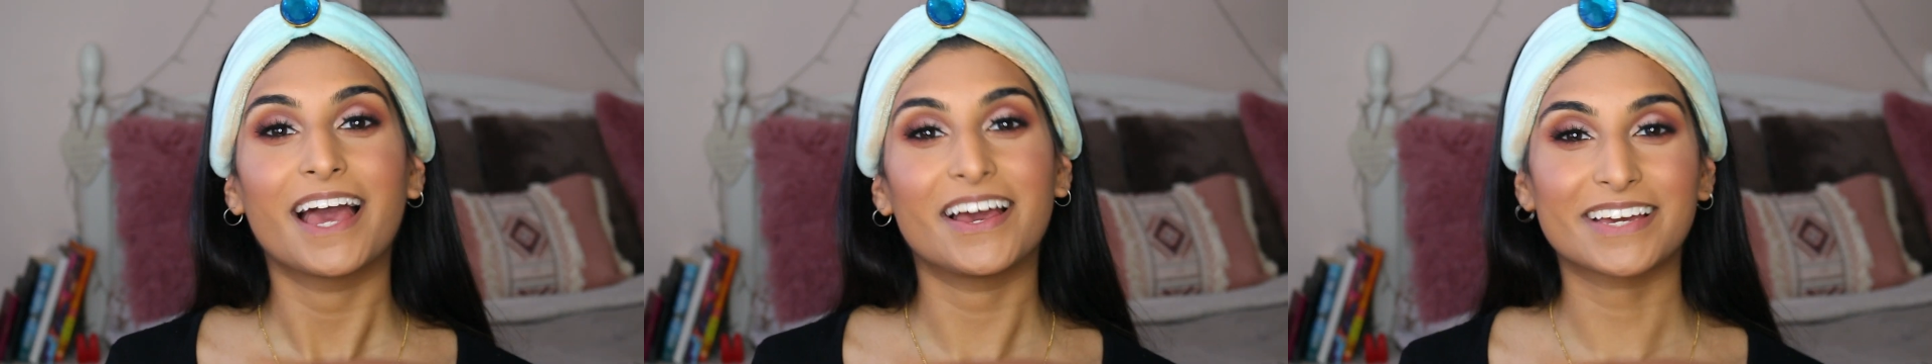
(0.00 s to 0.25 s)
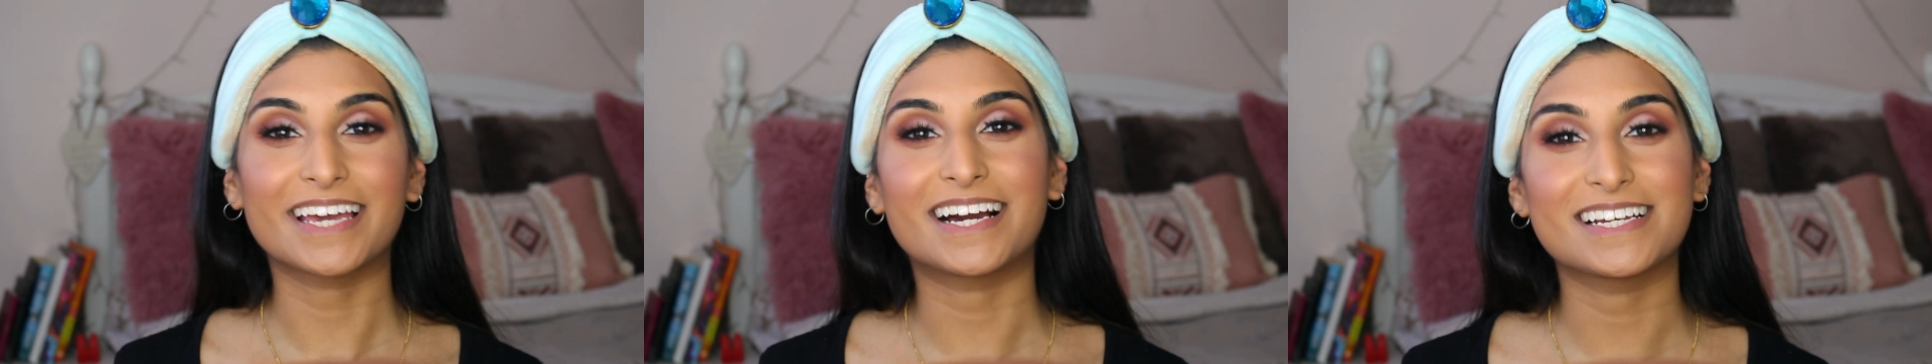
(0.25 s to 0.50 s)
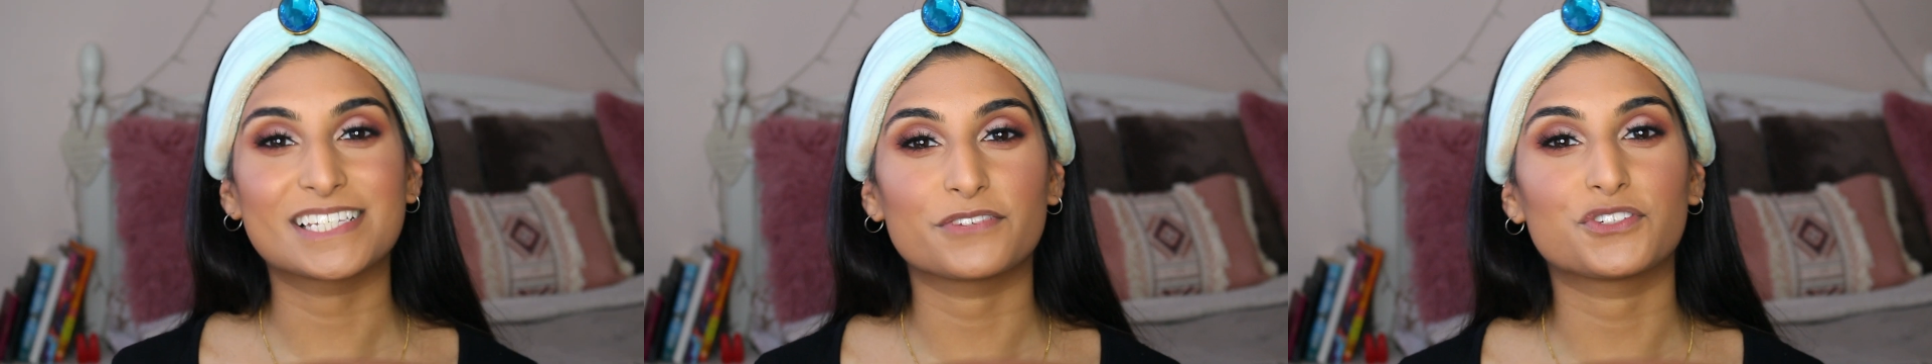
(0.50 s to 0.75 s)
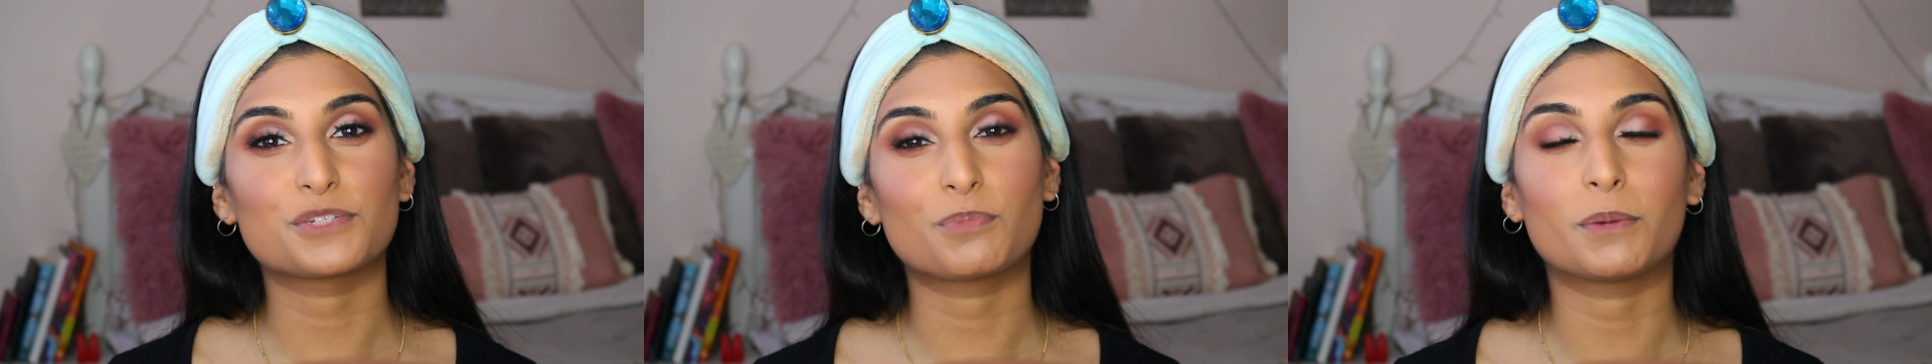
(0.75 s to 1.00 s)
Okay guys, so
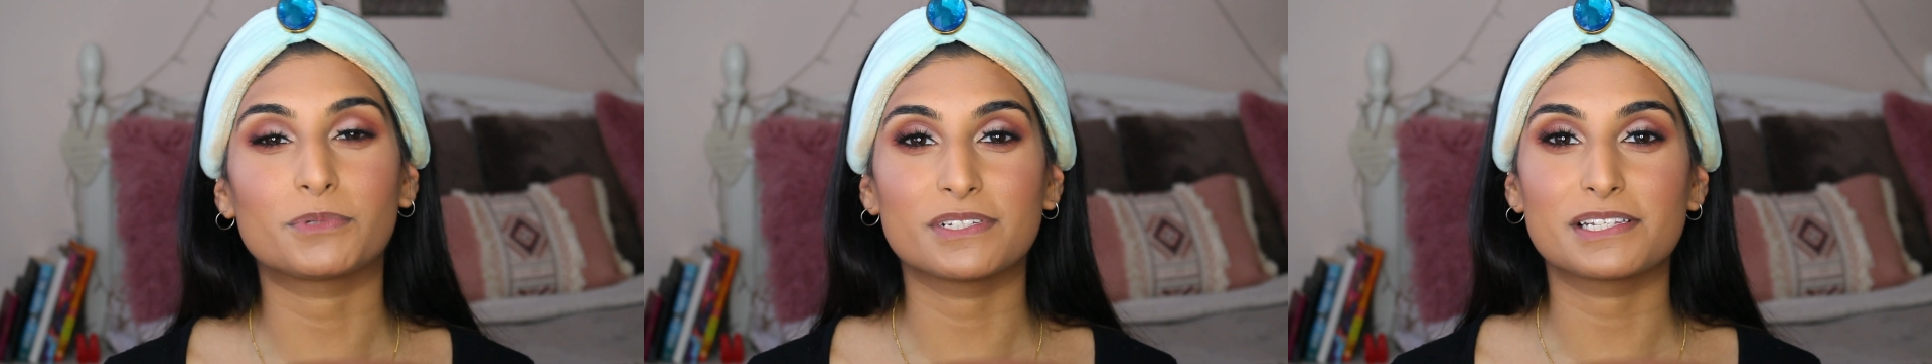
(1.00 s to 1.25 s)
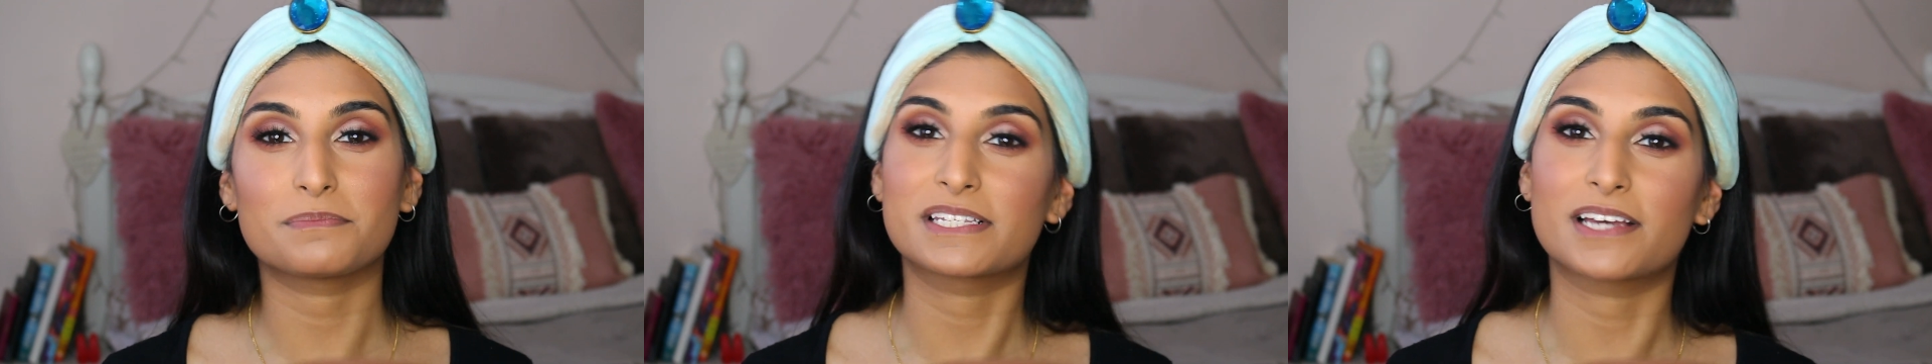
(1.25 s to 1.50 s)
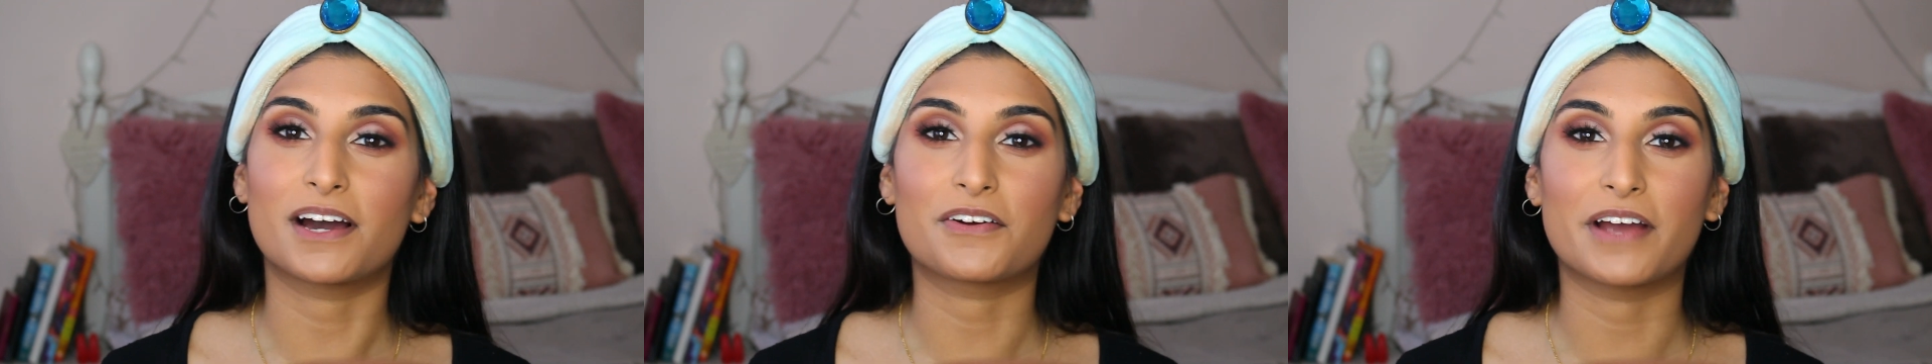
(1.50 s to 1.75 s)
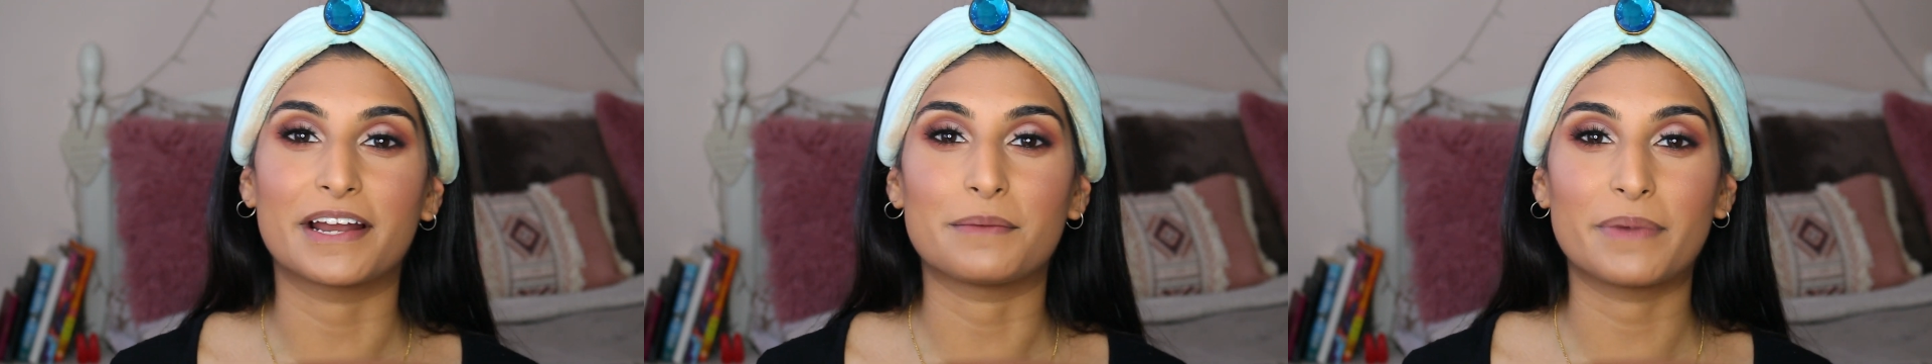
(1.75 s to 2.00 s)
I've just popped on some
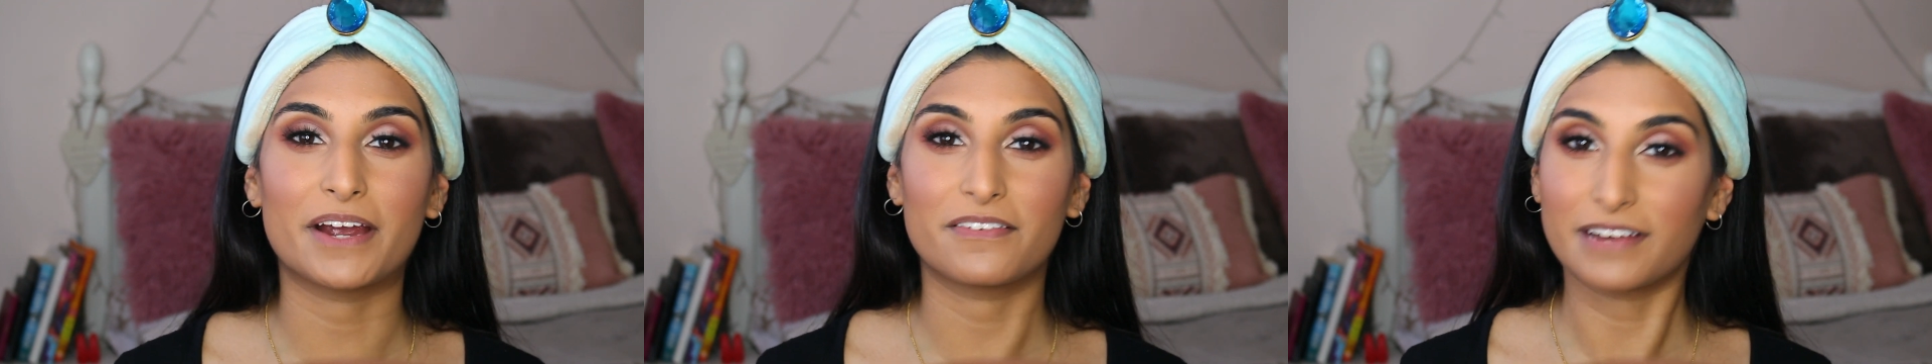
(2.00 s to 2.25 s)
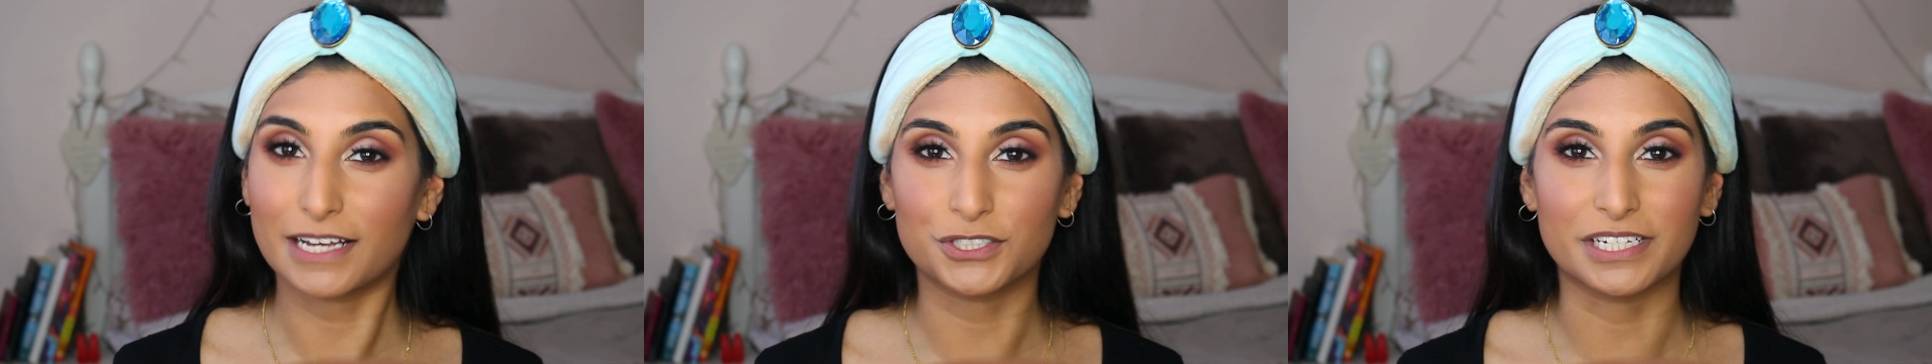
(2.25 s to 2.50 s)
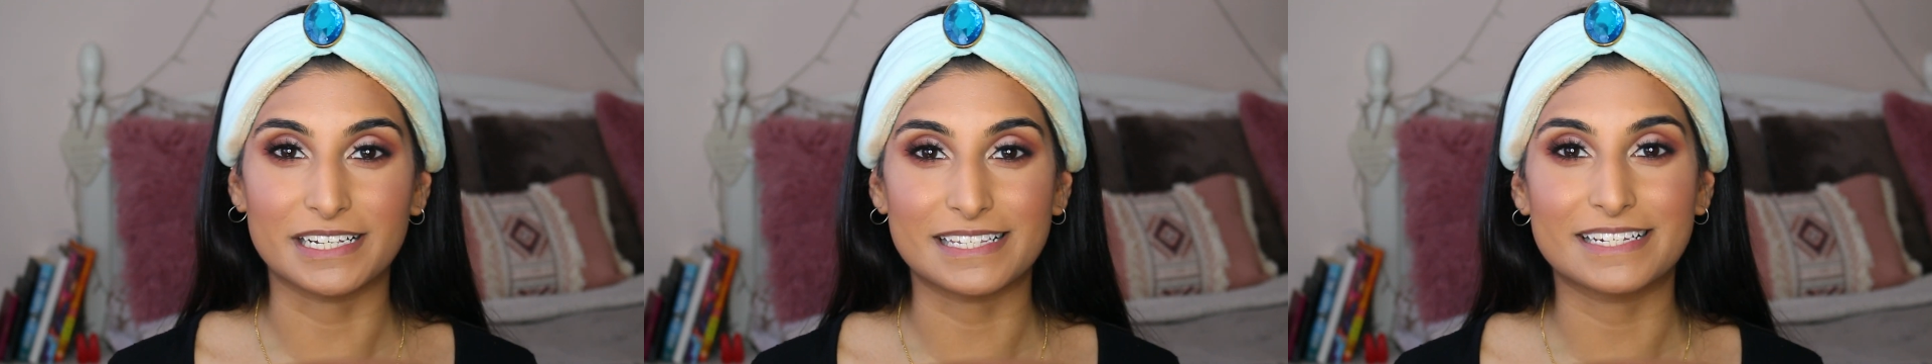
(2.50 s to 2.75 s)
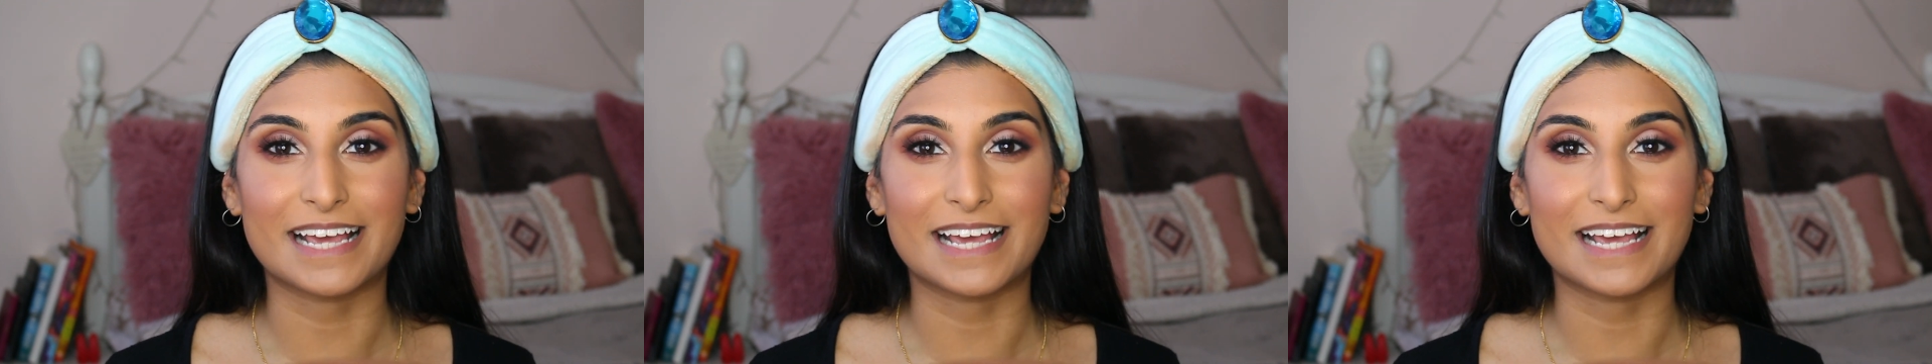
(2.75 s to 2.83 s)
mascara and a pair of lashes.